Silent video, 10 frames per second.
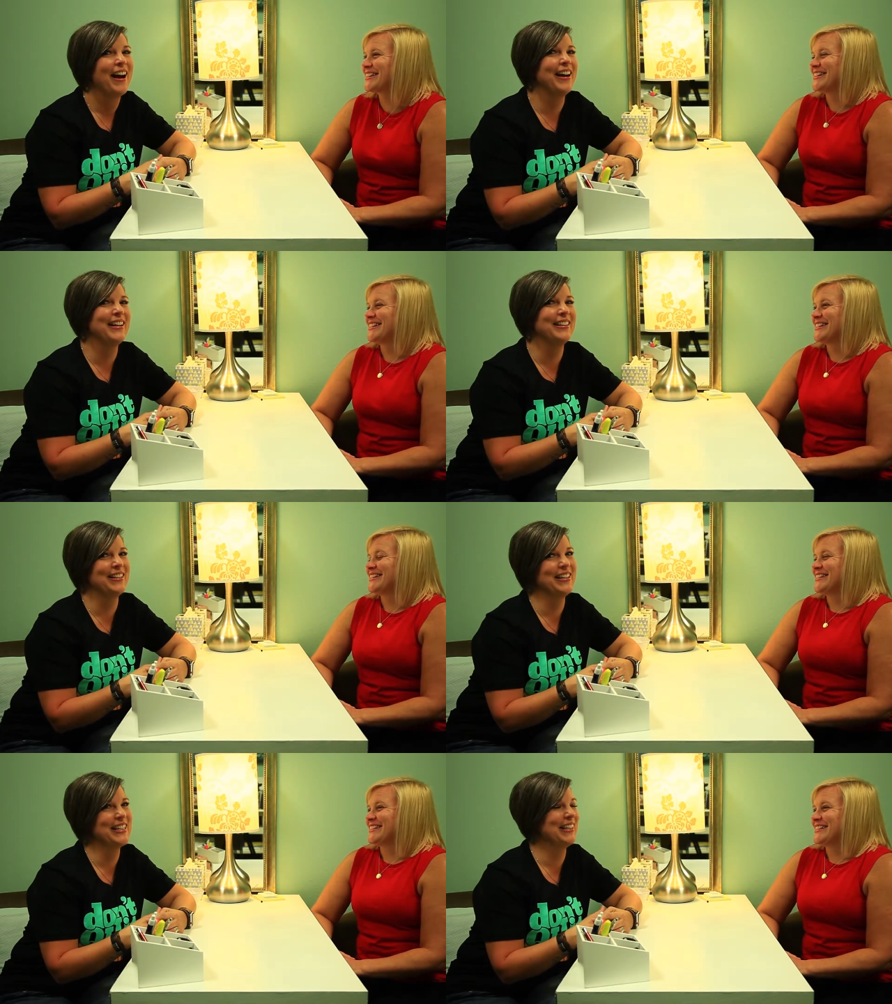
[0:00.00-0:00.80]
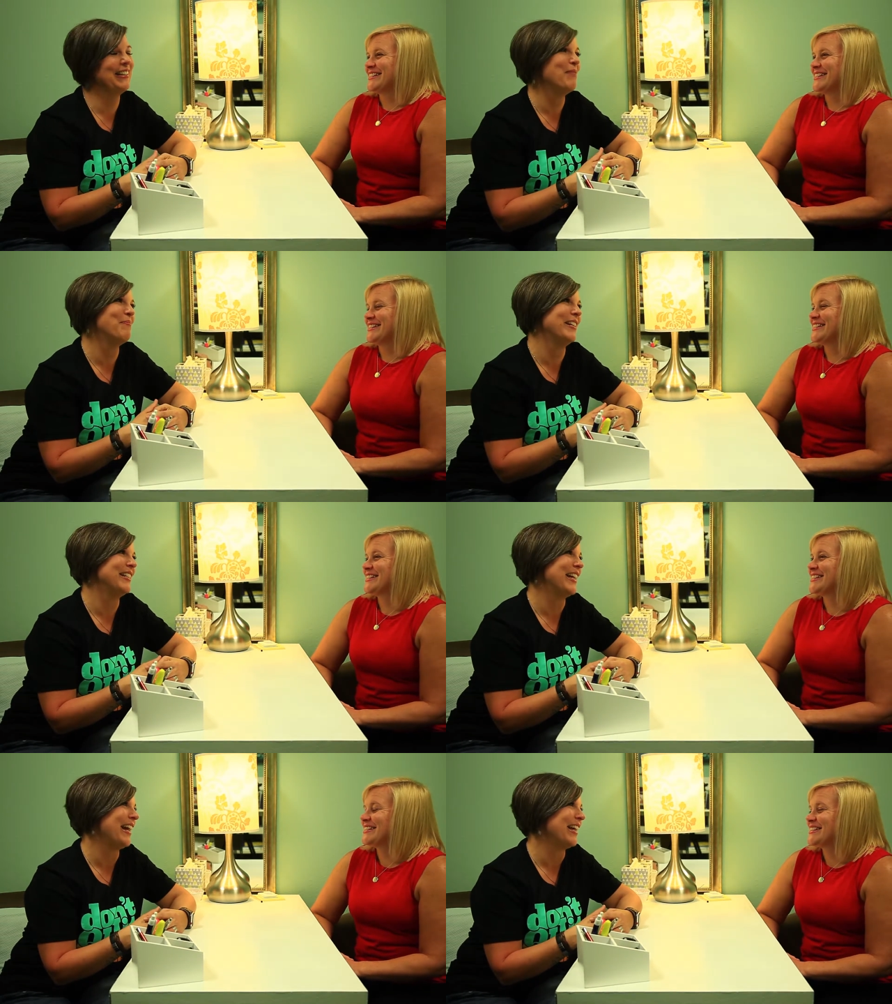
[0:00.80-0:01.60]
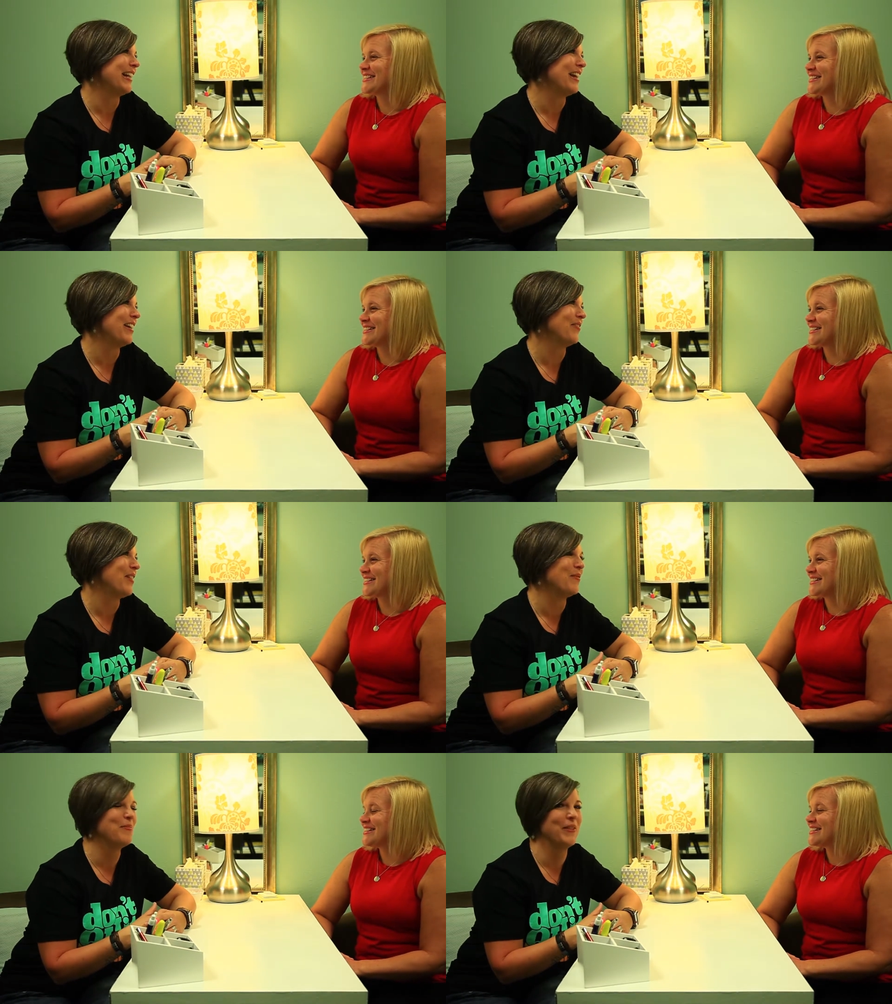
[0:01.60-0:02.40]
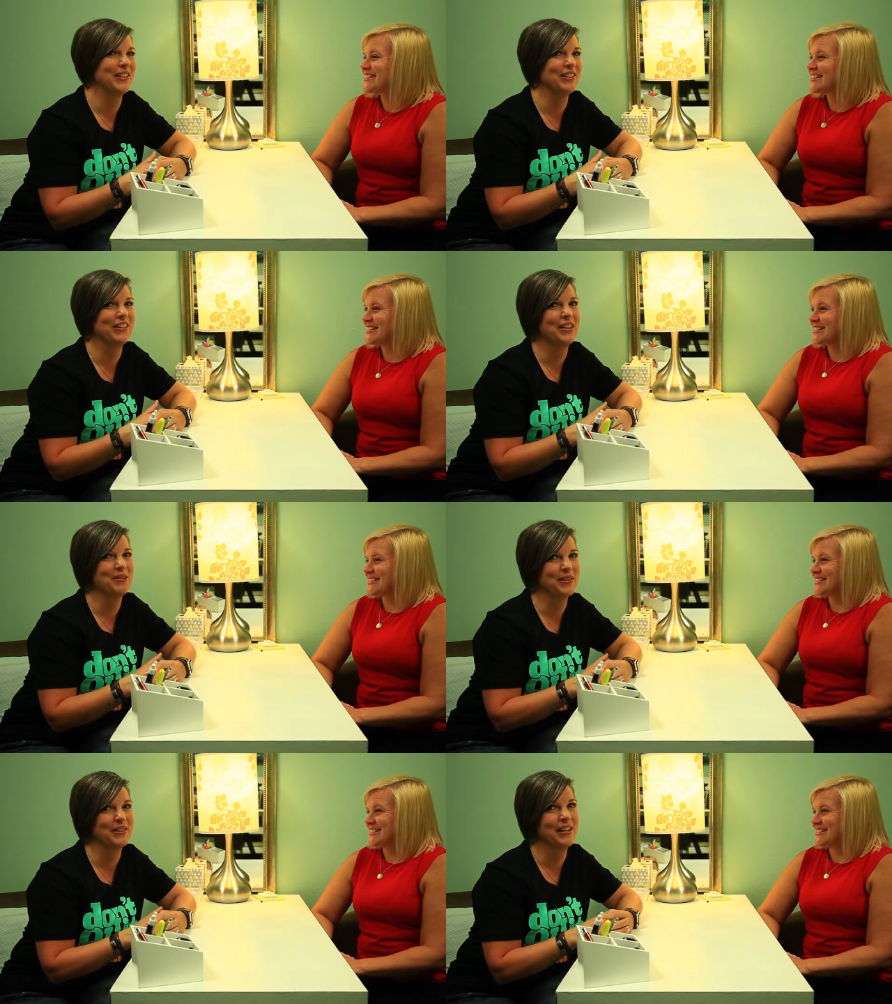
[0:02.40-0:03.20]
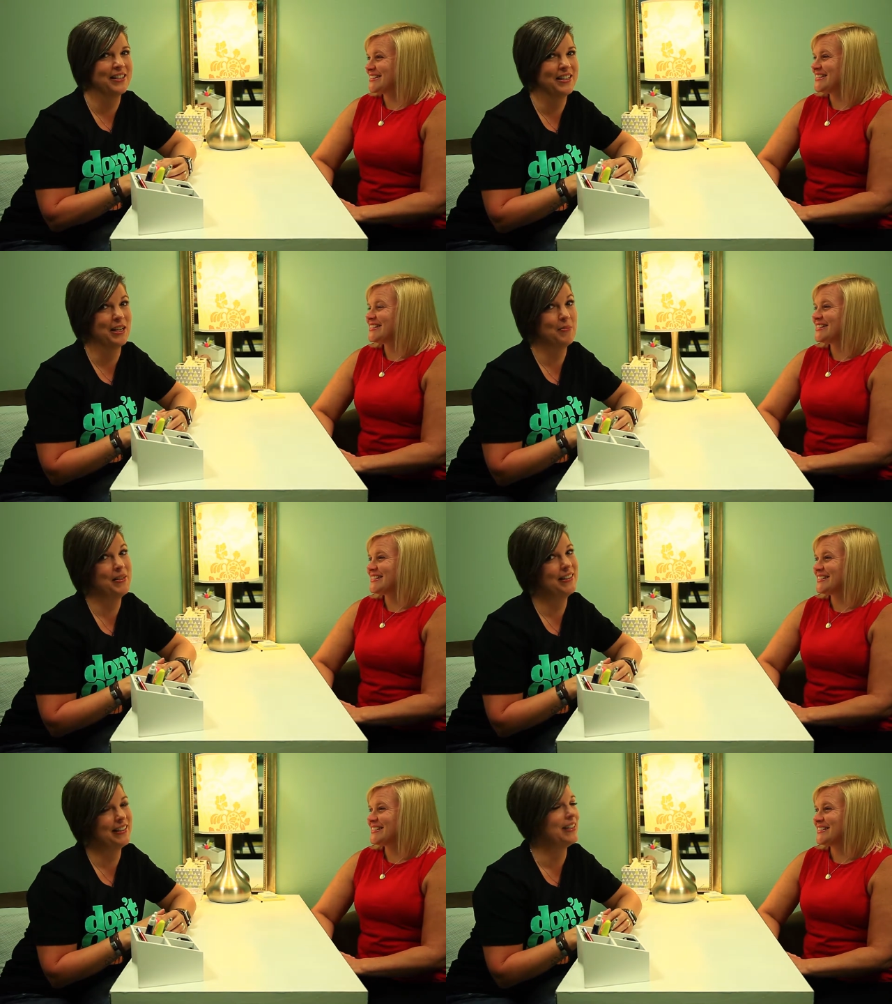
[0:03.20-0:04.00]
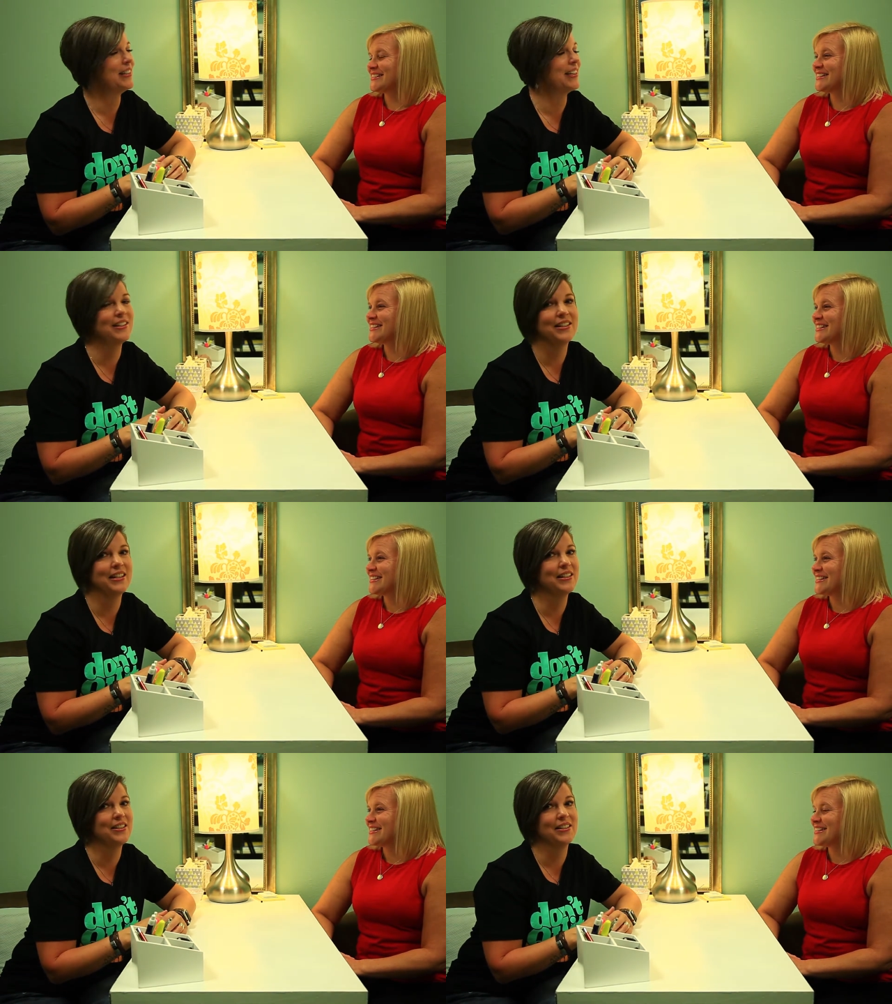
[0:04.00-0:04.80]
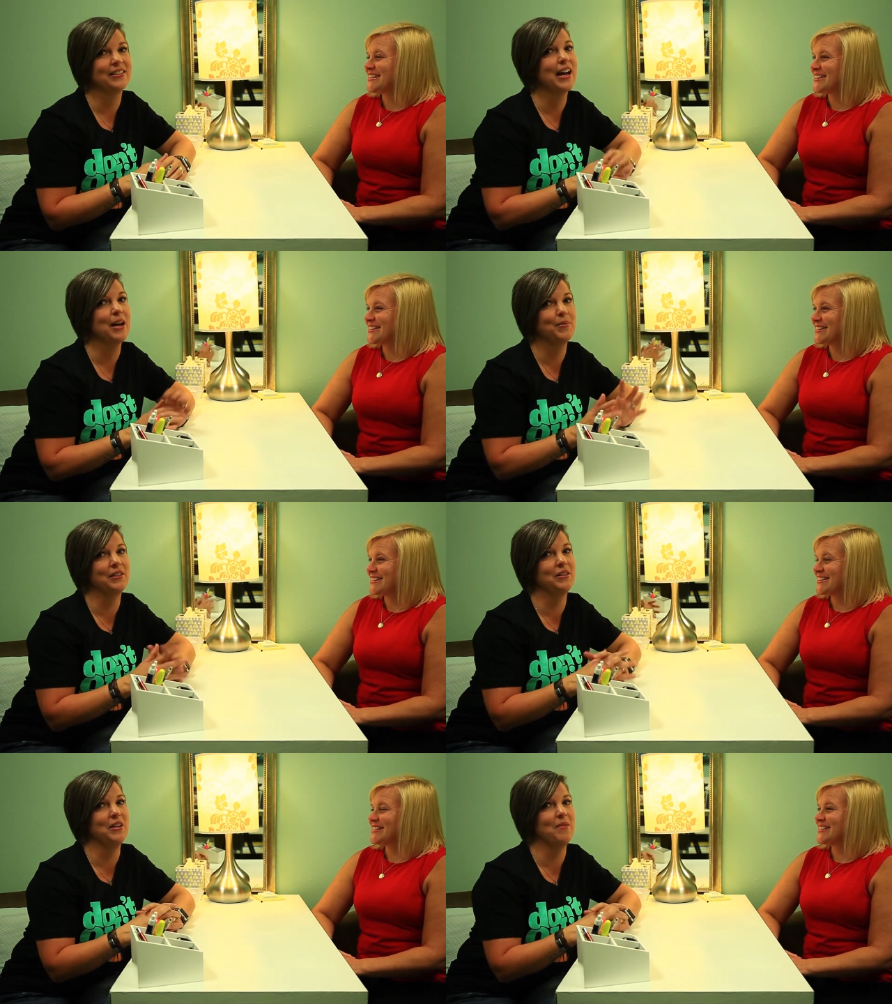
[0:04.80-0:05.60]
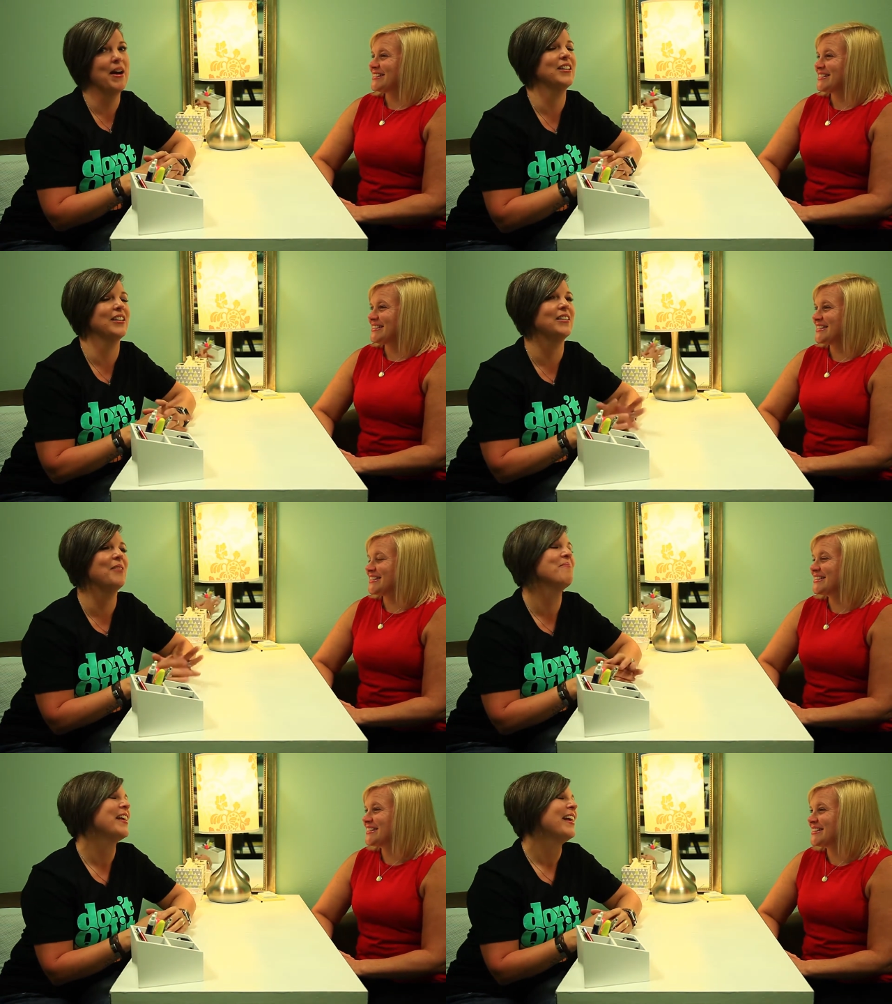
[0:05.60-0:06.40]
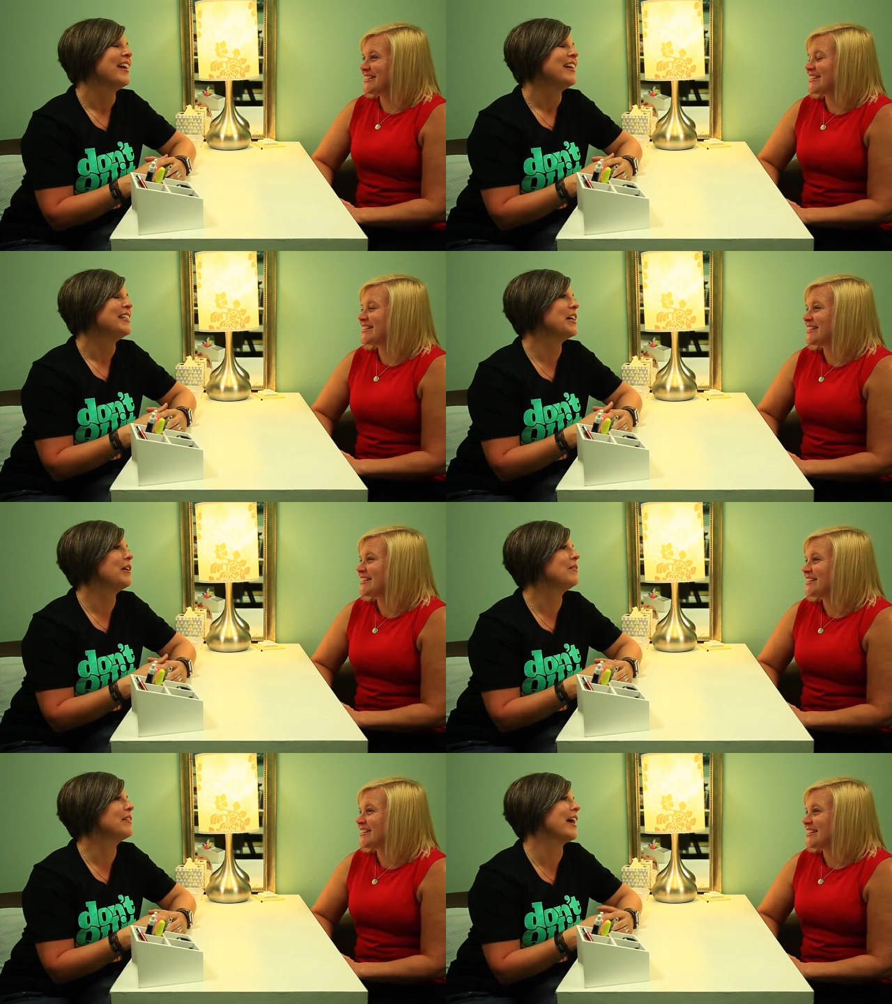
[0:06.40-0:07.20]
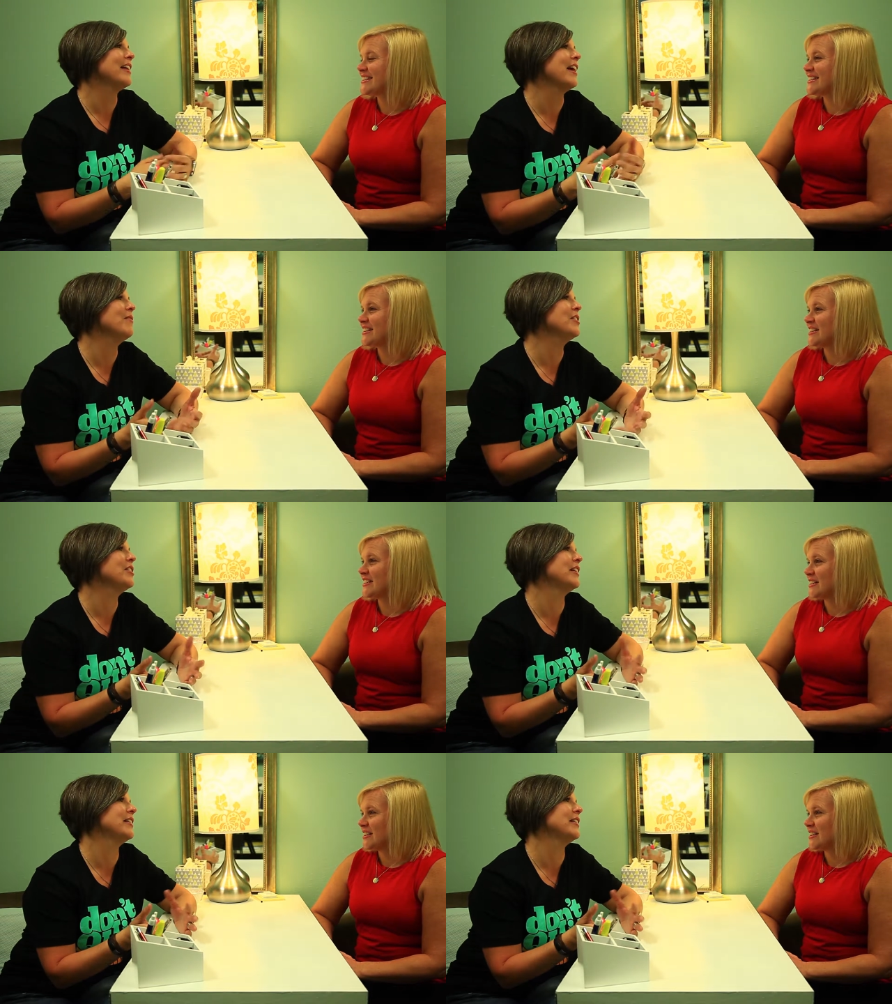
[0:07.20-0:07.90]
Speaker 1: I looked her up one day, and I have never been to another massage therapist since because she is just absolutely magical. So, Cali, I want you to